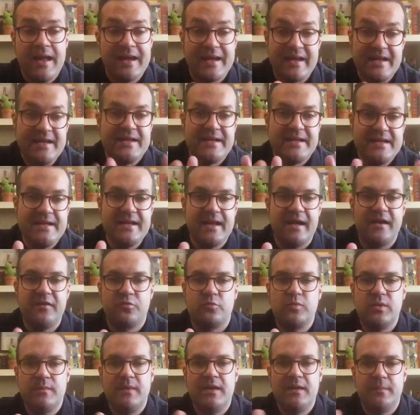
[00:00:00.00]
Quinquinas
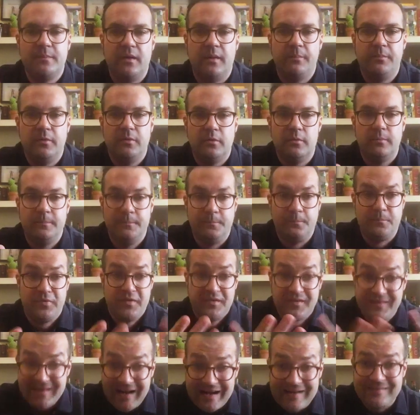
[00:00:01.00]
remained popular
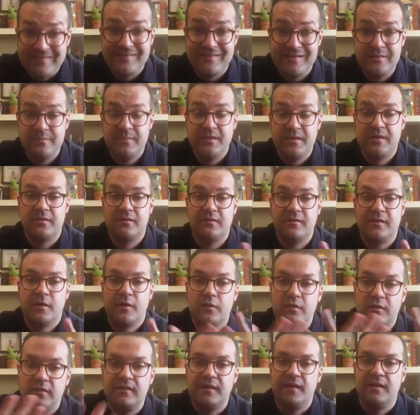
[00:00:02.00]
precisely because they
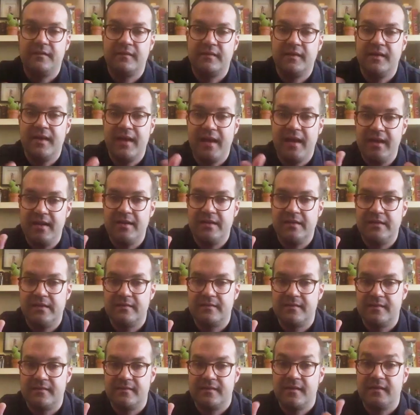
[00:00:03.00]
could still say, hey, this
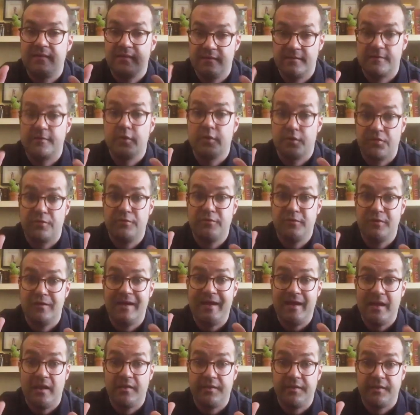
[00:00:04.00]
is, this is good for your
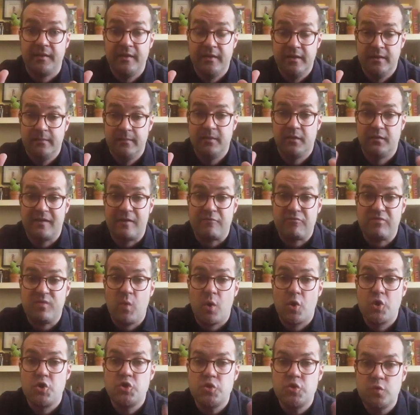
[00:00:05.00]
health, because
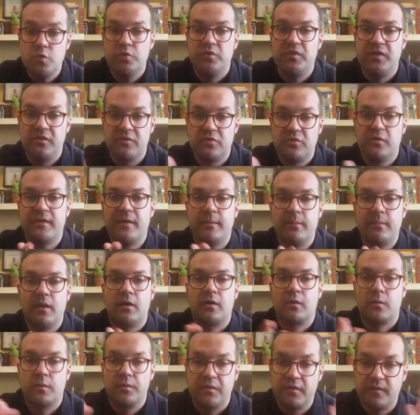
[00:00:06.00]
everyone knew cinchona
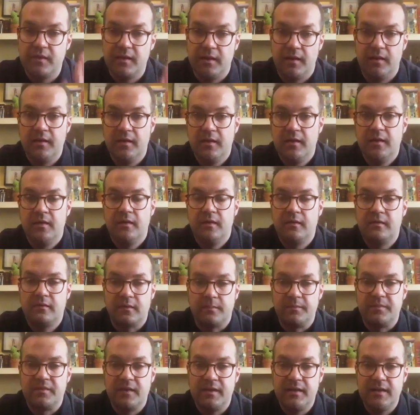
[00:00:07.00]
bark was still
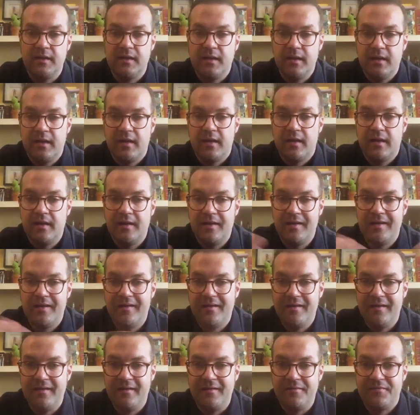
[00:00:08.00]
something
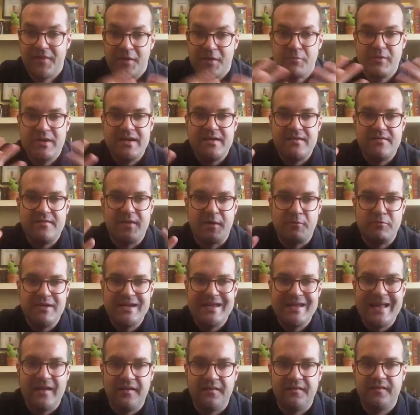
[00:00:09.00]
uh, very, very
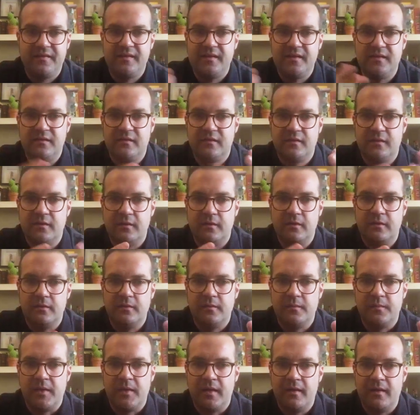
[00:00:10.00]
healthy. So
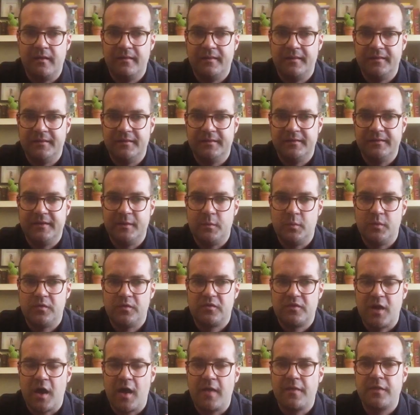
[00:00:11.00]
uh, there was
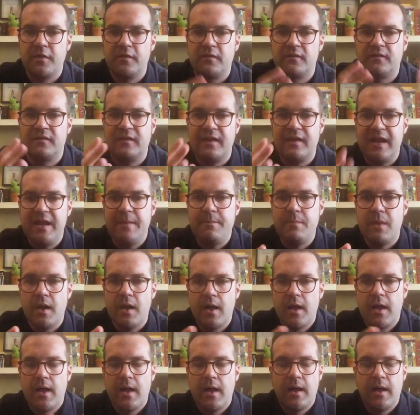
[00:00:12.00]
not the same
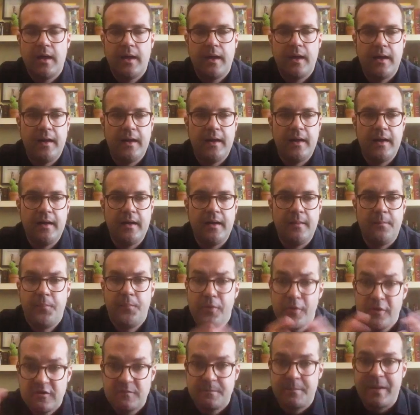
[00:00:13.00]
uh,
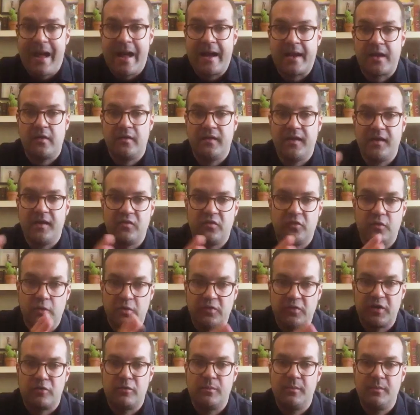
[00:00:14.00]
pushback against
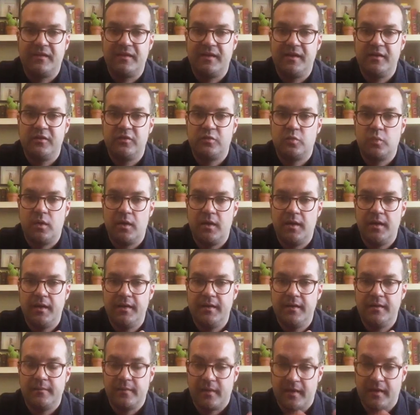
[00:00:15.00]
those aromatized
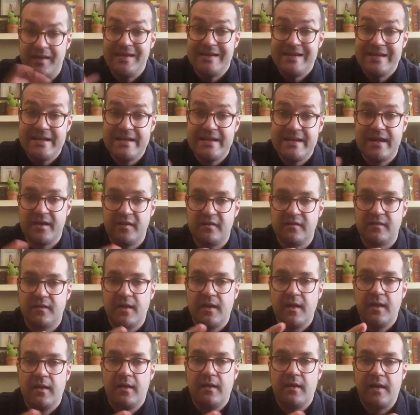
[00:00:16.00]
wine, quinquinas,
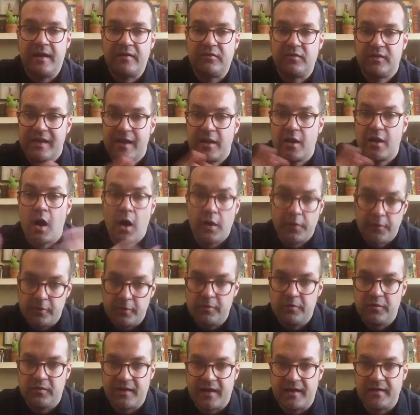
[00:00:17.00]
as again
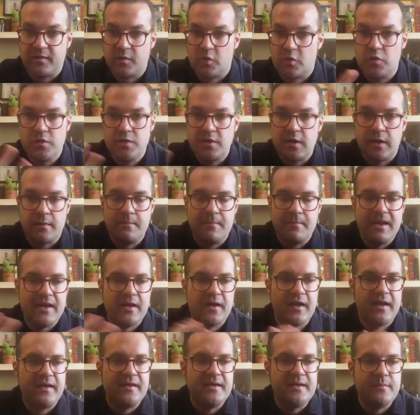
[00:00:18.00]
others that could not make
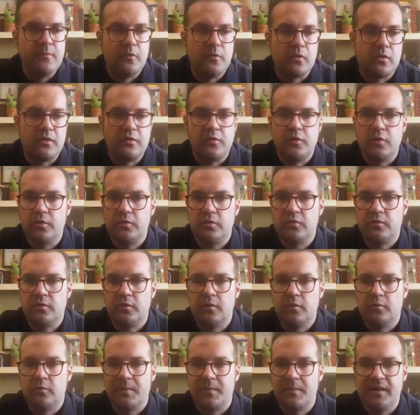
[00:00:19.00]
any more those,
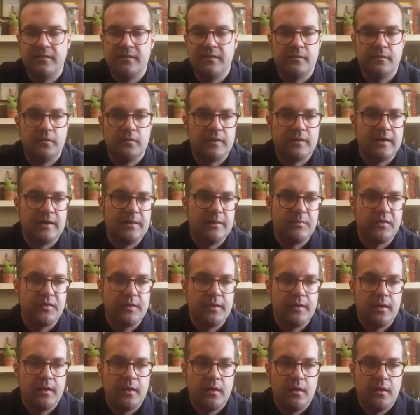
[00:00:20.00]
those medicinal claims.
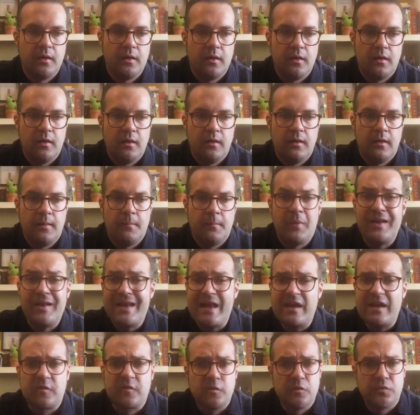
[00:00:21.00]
But
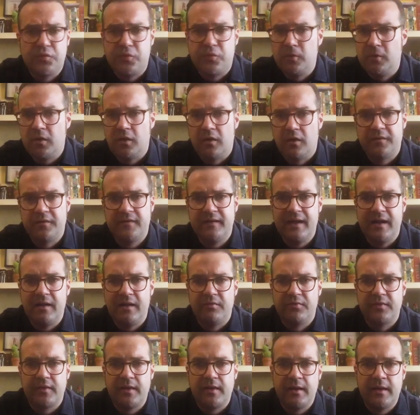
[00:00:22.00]
let's not fool
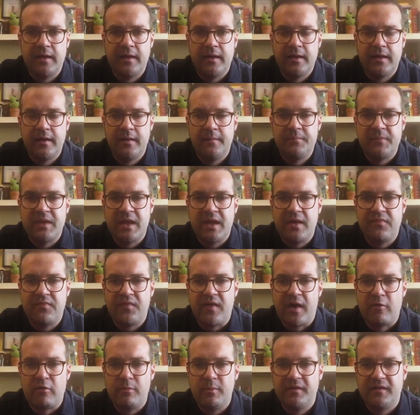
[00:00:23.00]
ourselves. Uh, if
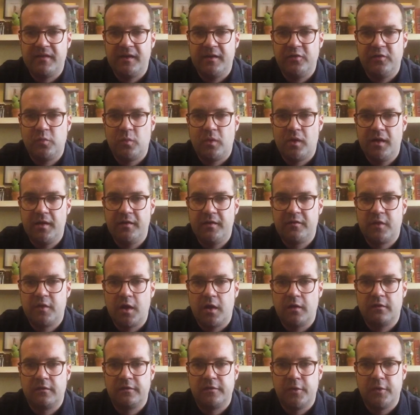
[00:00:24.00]
aromatized wines
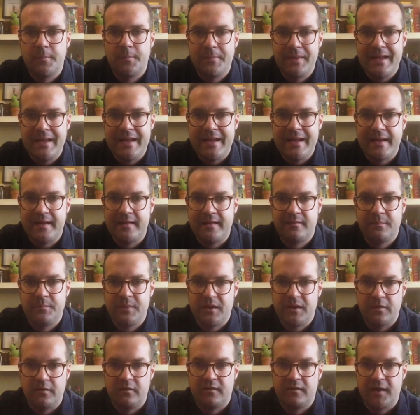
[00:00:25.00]
got so big, it's
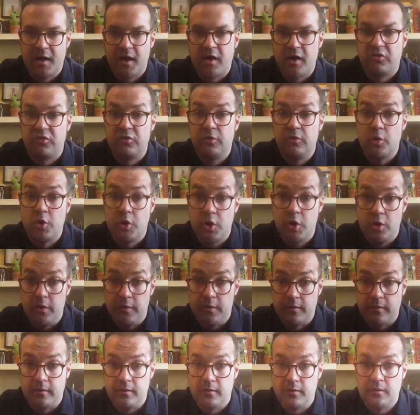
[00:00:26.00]
because they got so
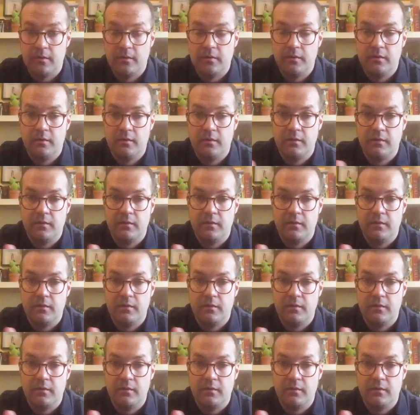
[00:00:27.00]
good. Uh,